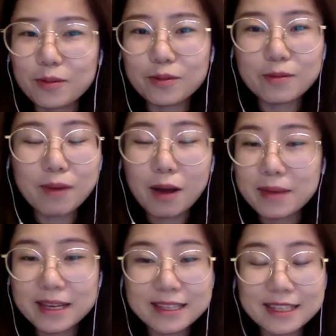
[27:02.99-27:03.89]
your
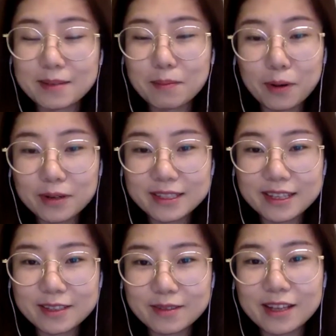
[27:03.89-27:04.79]
mom is as a
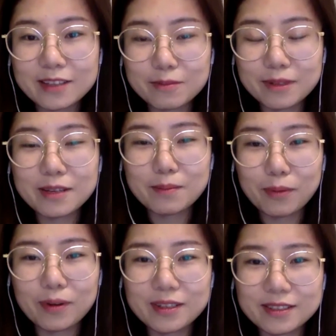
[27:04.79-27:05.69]
person. So that's really
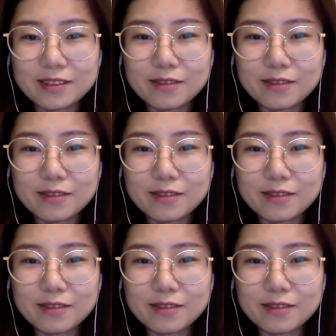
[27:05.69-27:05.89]
important